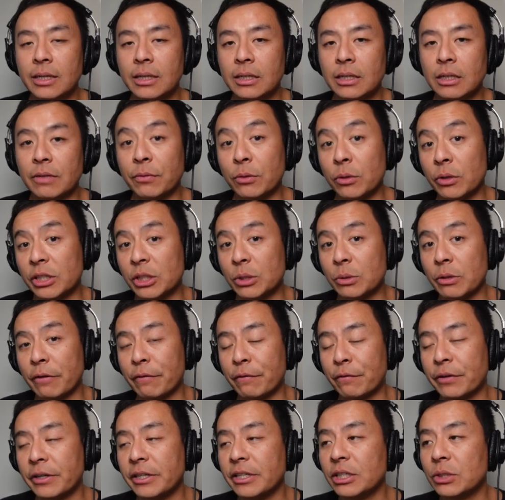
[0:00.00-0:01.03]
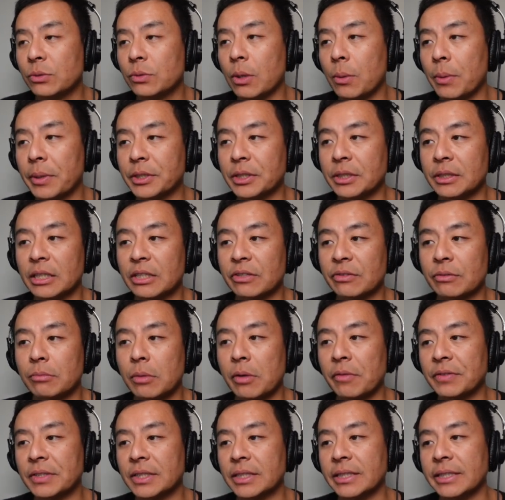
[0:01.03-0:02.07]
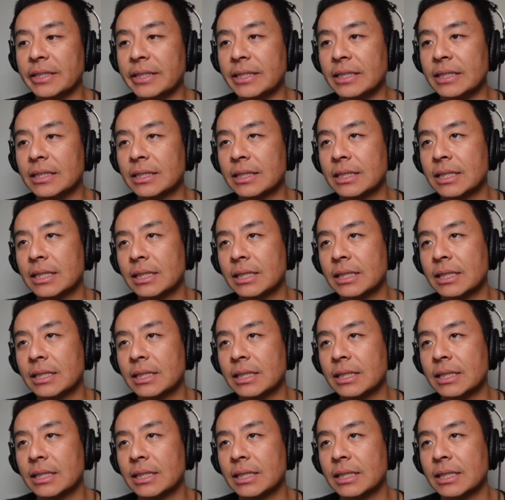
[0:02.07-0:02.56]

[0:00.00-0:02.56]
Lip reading: Of course, to our friends who are watching this from overseas,